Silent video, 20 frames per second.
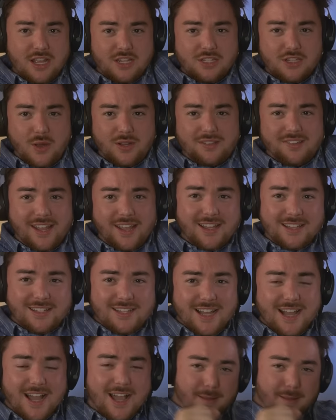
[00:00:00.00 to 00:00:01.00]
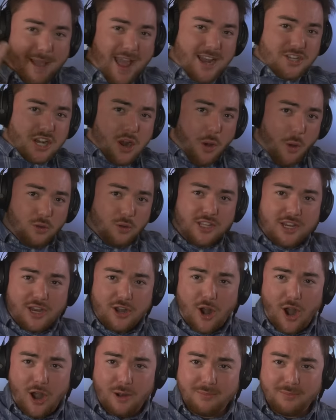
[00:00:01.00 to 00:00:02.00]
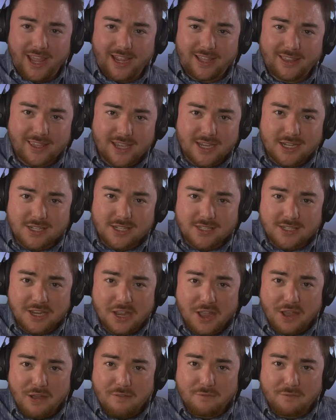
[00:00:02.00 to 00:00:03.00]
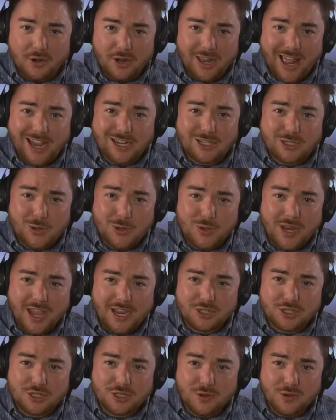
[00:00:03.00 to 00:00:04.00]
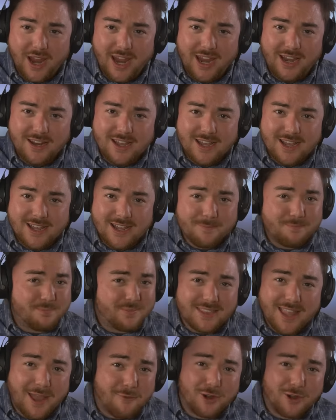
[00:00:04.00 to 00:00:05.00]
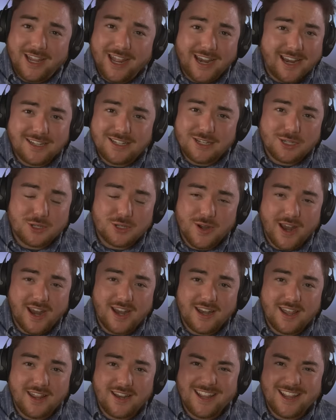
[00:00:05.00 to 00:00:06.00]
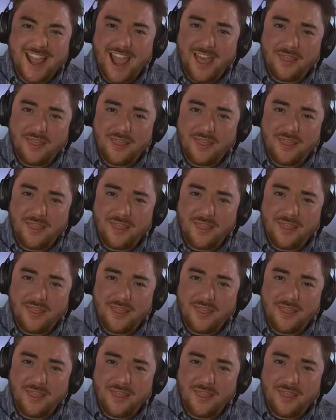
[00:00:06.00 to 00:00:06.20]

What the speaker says: So it's like, imagine holding your arm like this for like 2 days straight, never getting to straighten it.